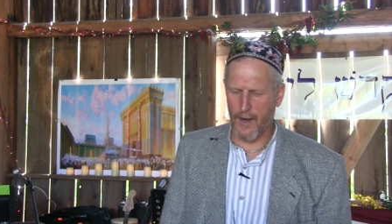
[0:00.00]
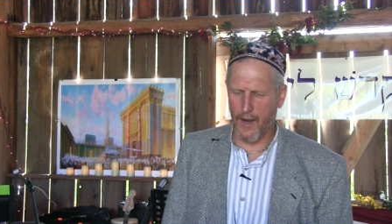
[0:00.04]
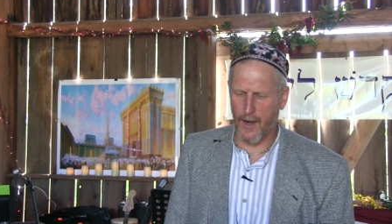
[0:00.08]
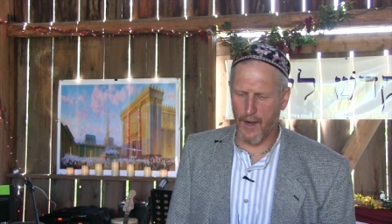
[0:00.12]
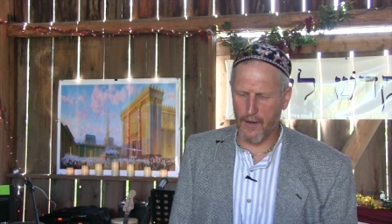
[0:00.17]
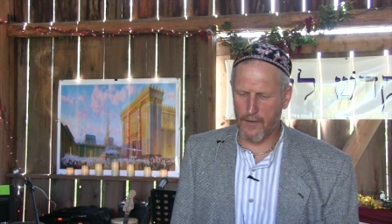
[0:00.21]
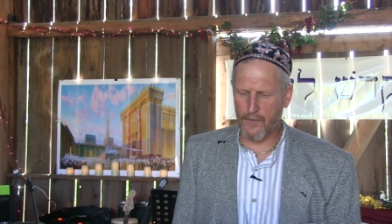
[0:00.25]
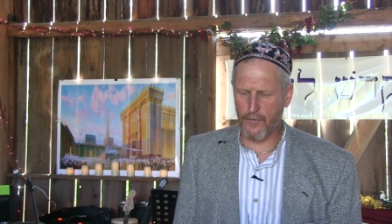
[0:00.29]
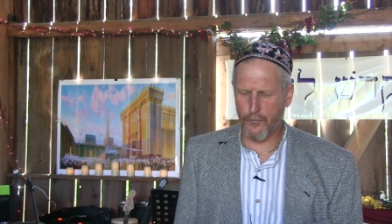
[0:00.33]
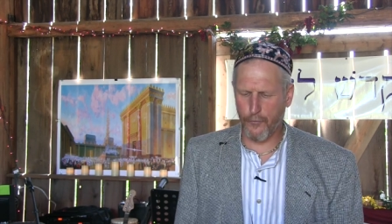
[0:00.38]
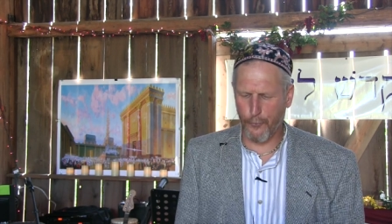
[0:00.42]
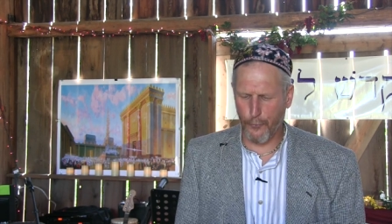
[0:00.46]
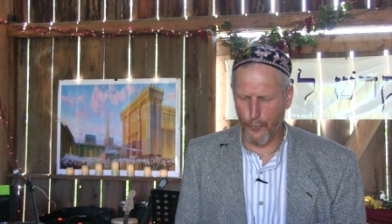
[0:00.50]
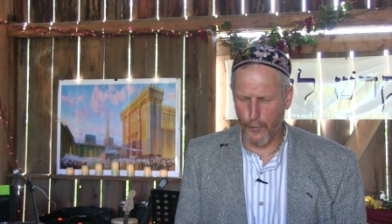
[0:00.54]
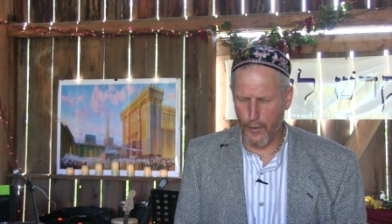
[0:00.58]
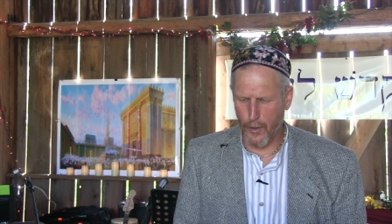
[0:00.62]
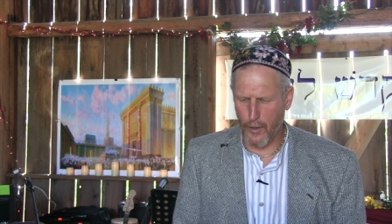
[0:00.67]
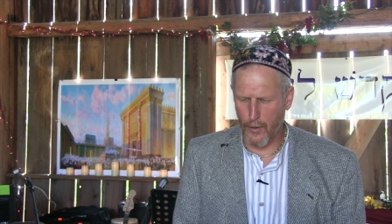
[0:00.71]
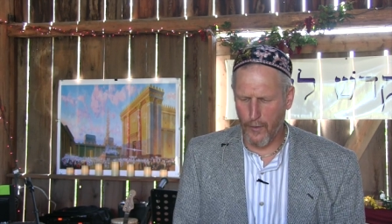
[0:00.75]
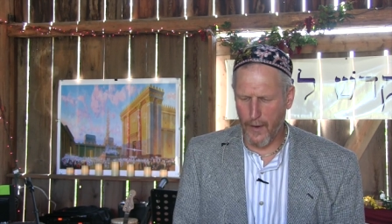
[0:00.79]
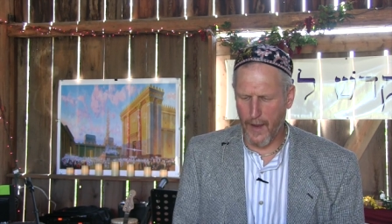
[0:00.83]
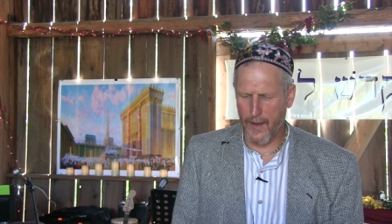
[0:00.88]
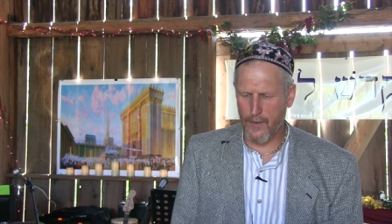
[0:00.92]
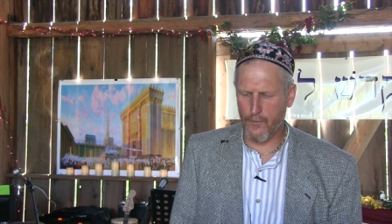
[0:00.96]
are
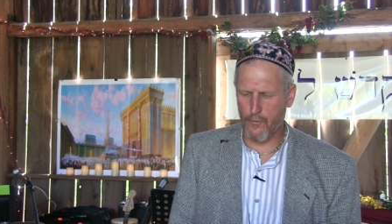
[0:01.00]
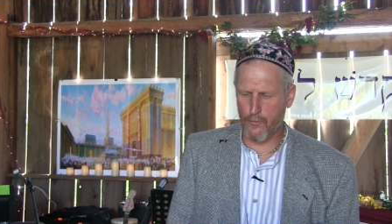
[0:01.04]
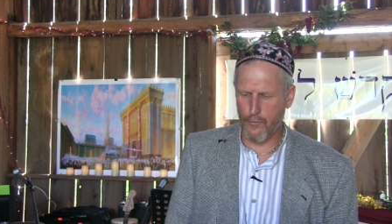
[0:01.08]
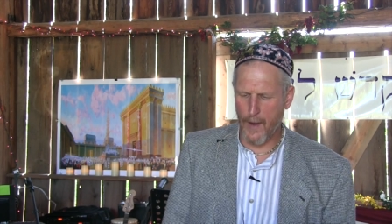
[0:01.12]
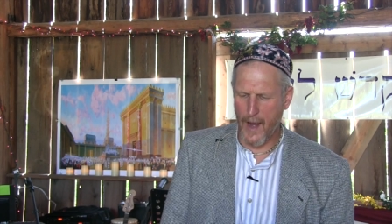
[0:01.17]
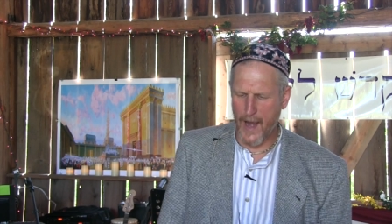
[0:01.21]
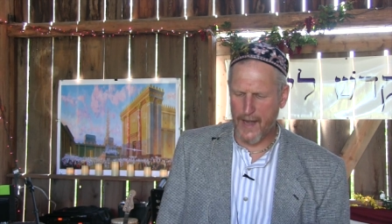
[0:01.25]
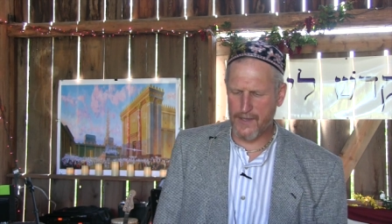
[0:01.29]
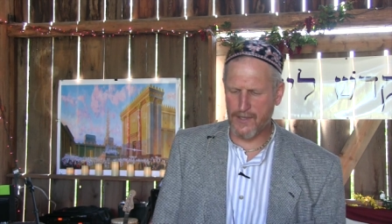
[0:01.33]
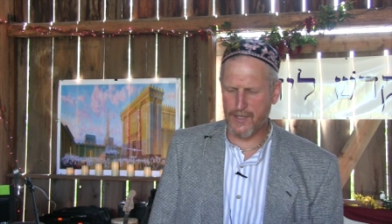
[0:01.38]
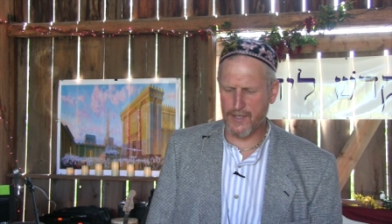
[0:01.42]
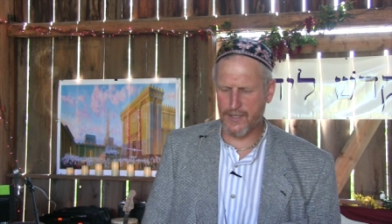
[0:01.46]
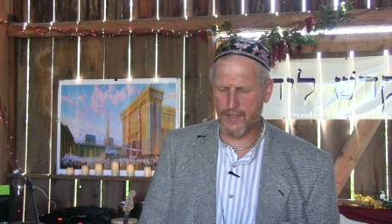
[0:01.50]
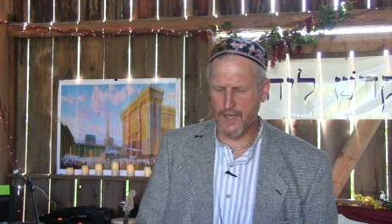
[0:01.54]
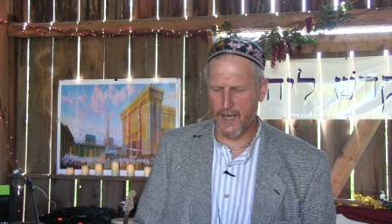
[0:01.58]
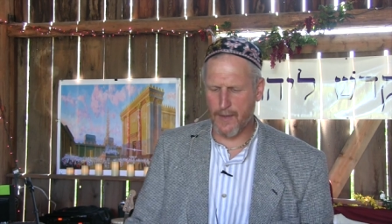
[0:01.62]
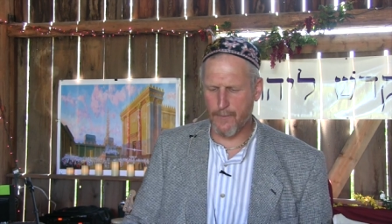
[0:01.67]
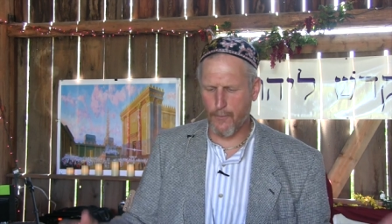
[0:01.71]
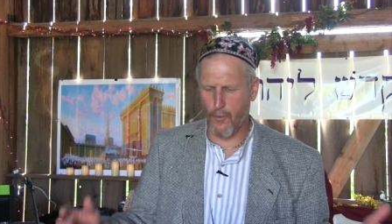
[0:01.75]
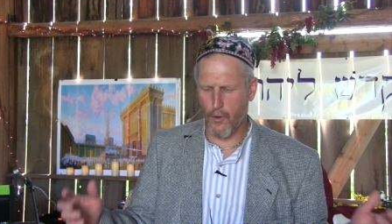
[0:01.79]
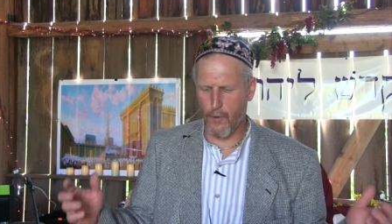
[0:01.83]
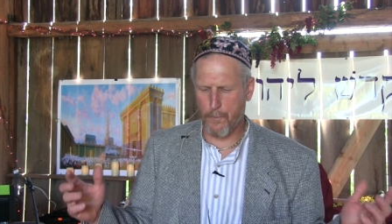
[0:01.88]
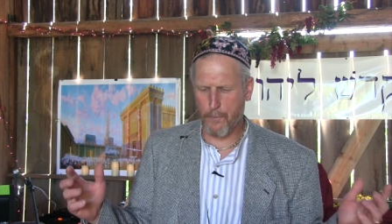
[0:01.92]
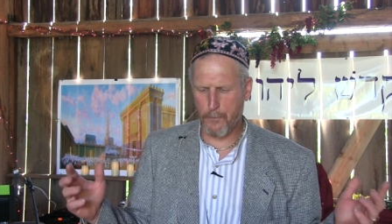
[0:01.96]
true and righteous
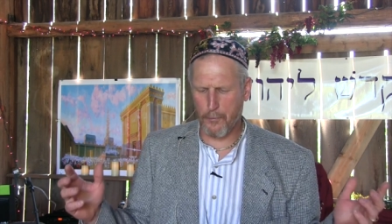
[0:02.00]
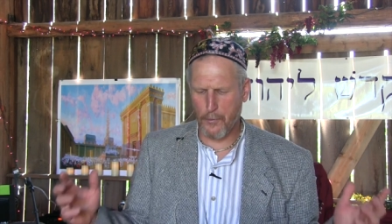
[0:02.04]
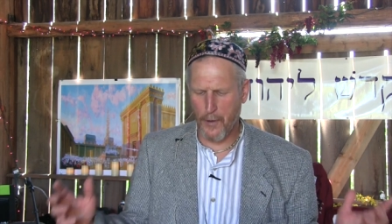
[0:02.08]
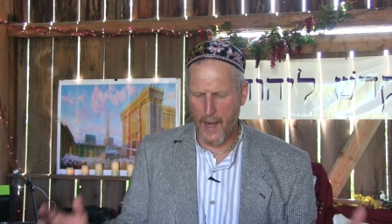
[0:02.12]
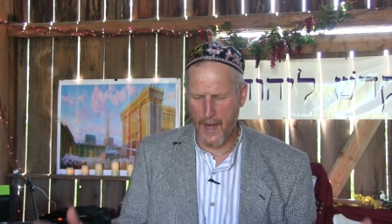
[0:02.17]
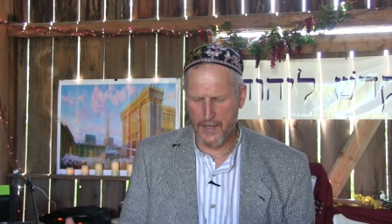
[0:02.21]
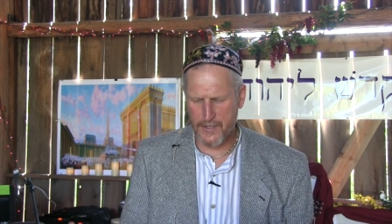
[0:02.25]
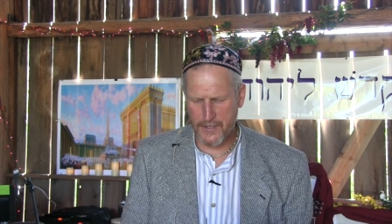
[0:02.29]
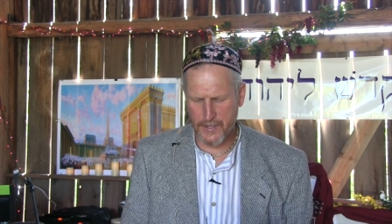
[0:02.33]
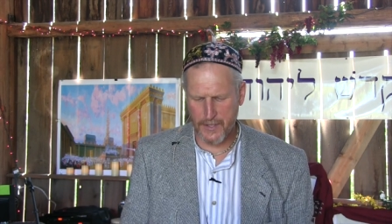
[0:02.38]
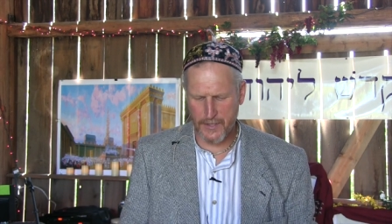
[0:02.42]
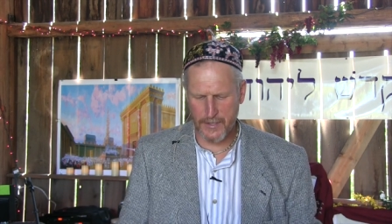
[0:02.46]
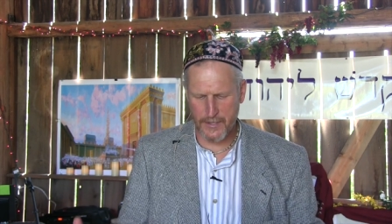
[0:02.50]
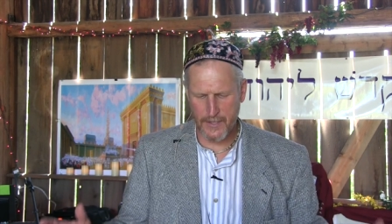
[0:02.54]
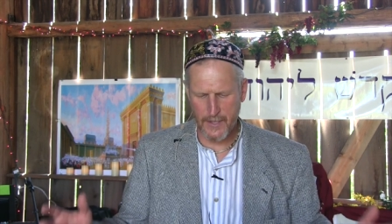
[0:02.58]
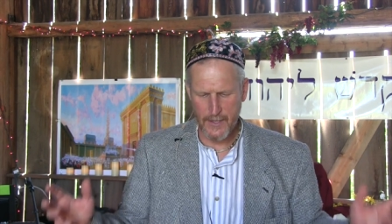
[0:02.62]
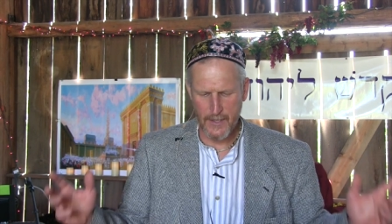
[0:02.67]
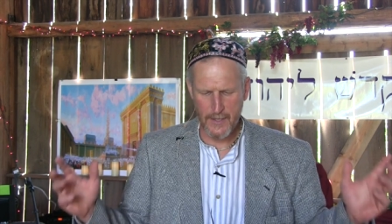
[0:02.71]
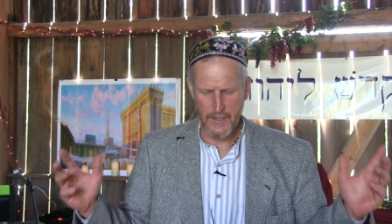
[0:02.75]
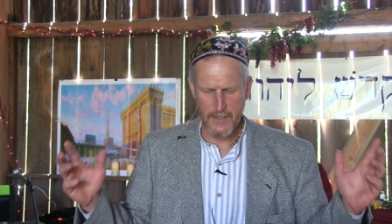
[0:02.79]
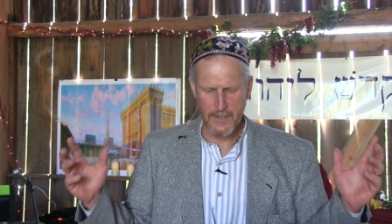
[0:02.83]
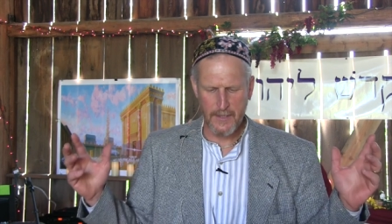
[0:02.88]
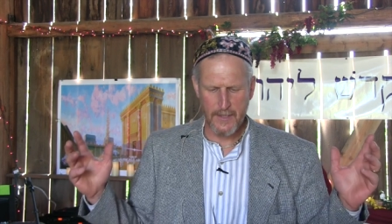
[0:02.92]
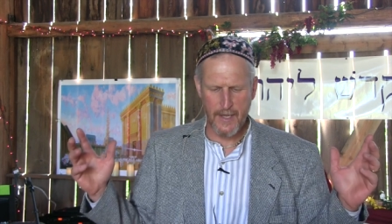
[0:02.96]
and more precious
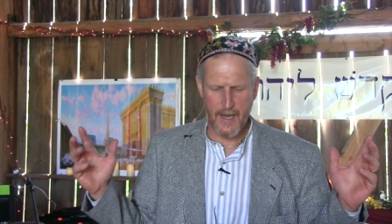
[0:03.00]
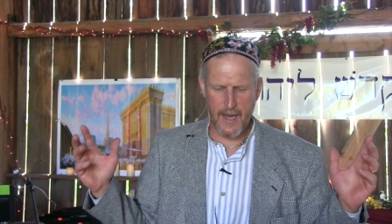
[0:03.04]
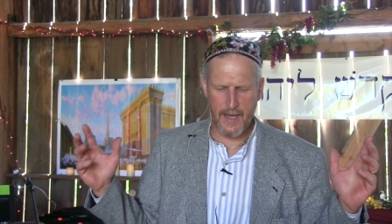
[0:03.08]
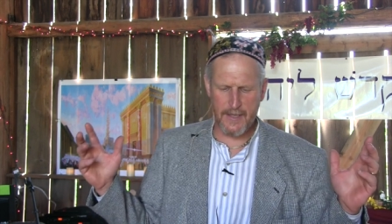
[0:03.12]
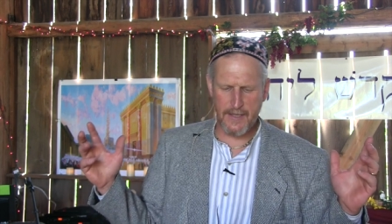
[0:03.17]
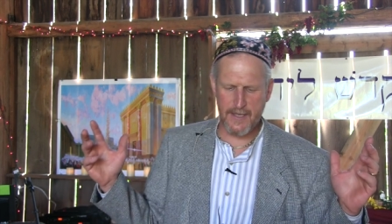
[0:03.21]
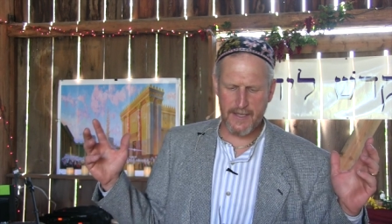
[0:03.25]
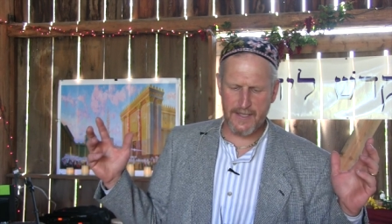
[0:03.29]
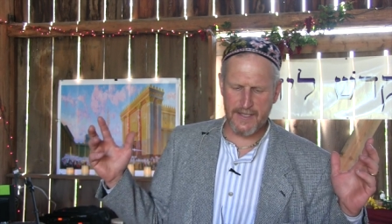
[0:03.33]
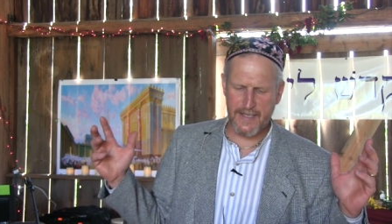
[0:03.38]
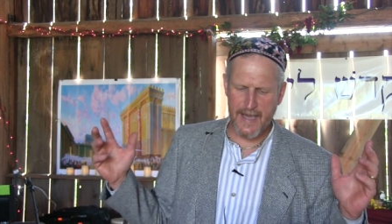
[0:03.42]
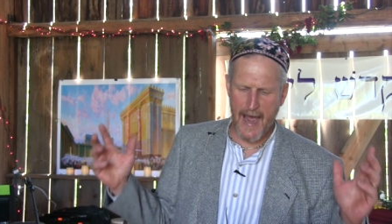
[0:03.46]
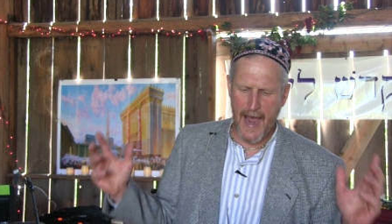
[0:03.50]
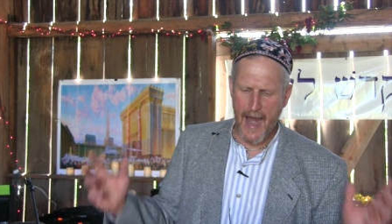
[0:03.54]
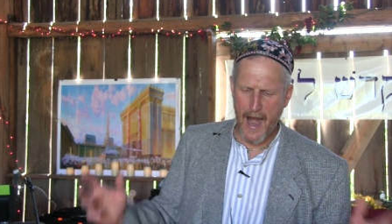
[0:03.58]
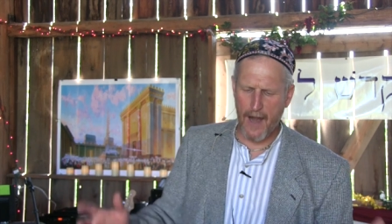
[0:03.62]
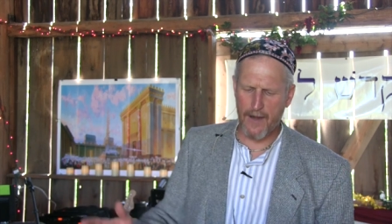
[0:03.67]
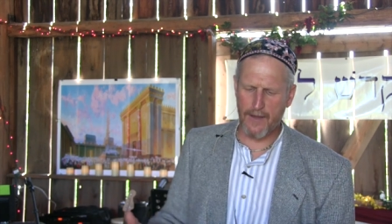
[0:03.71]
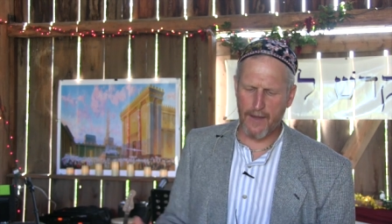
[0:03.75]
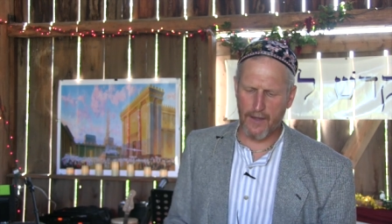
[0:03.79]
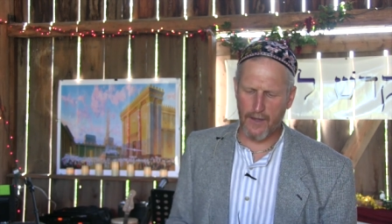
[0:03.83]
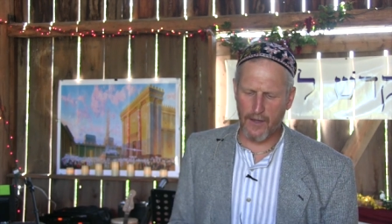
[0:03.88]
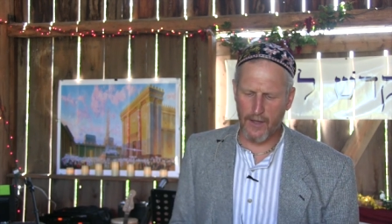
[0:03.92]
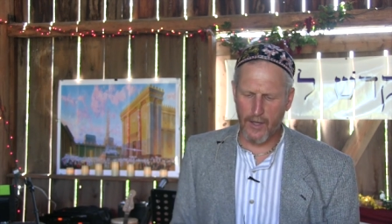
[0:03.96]
and
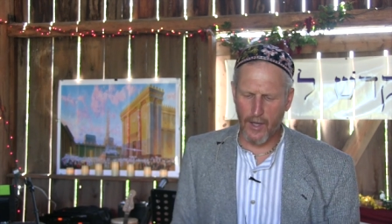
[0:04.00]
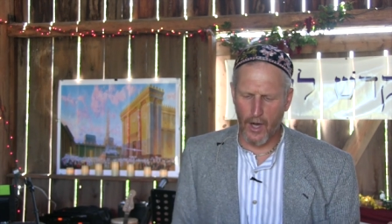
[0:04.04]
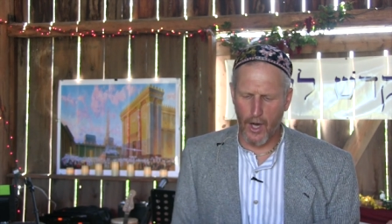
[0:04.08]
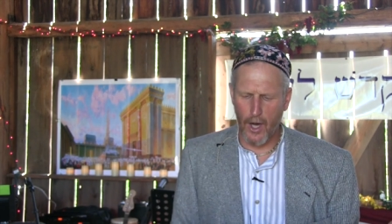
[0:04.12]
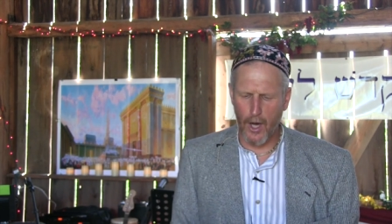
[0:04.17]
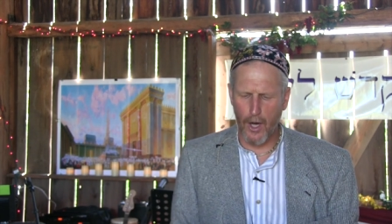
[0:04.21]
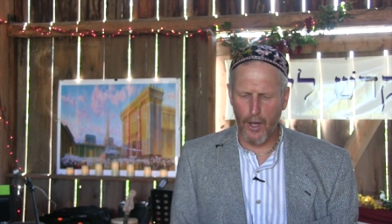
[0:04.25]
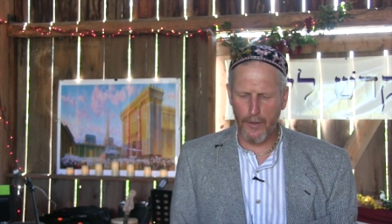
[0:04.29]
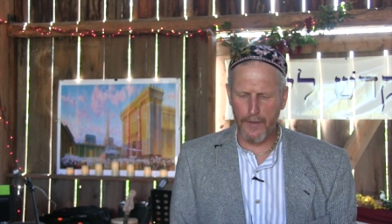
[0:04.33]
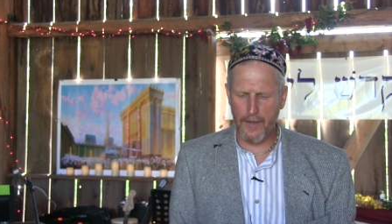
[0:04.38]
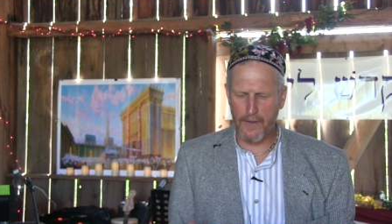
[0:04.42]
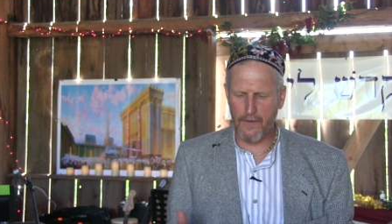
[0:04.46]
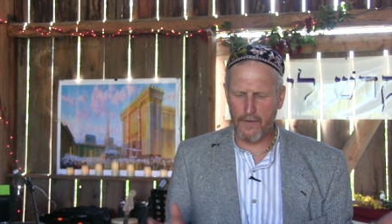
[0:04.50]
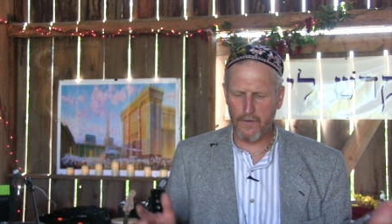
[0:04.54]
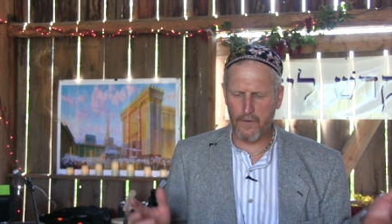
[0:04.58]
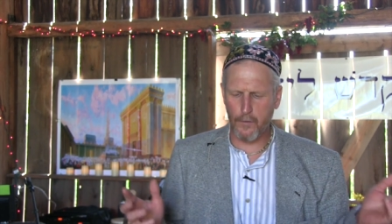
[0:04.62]
desired than gold and